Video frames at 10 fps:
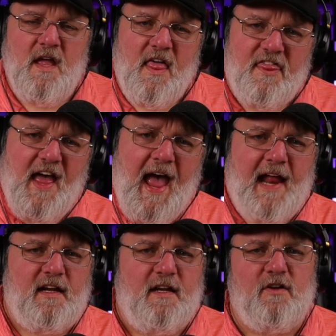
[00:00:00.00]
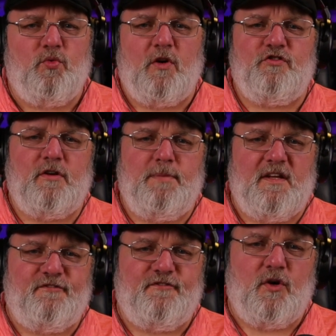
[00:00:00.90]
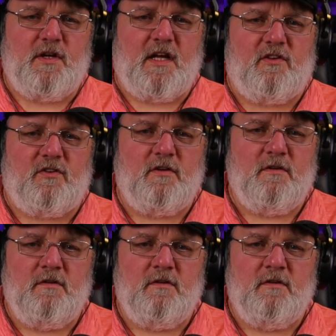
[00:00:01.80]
That is what should be the focus,